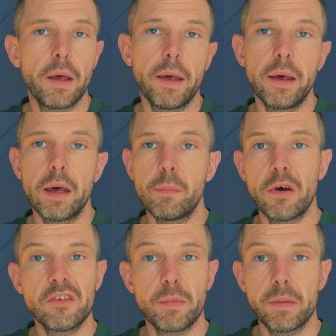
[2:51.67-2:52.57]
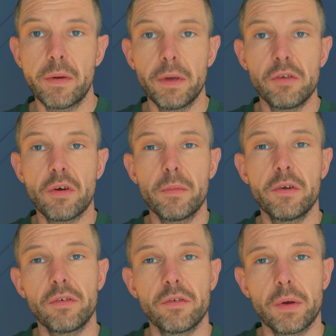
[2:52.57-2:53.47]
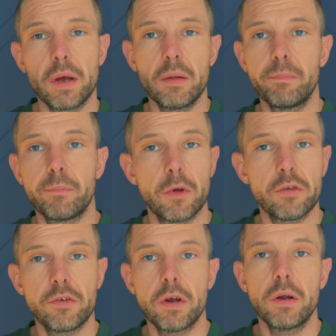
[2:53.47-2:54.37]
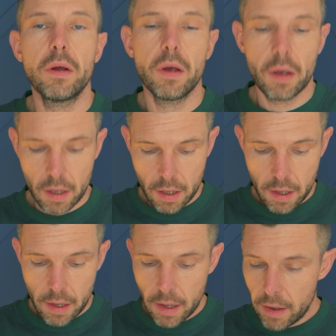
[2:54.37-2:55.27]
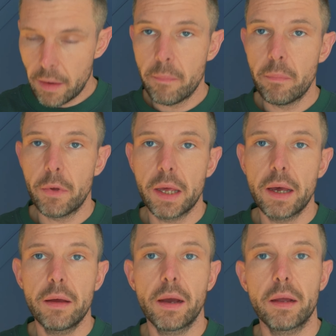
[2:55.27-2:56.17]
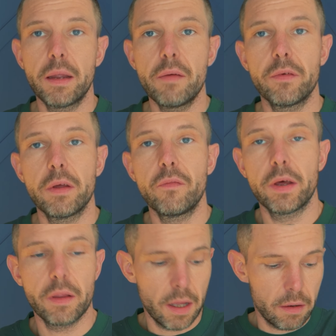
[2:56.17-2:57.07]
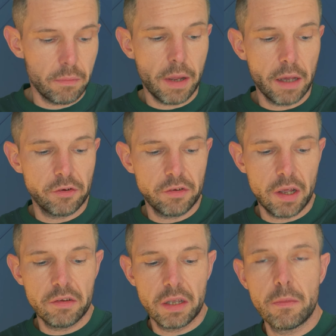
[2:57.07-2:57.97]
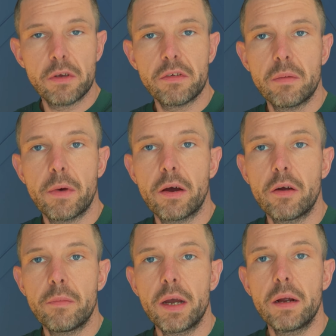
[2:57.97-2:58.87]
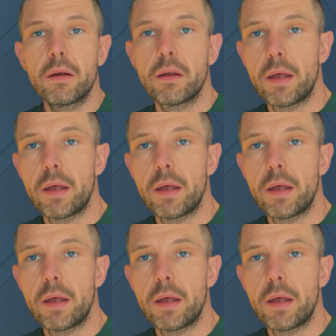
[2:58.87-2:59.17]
Possibly maybe drummers as well, not sure. But yeah, I can definitely feel that exercising the muscle in my arm there.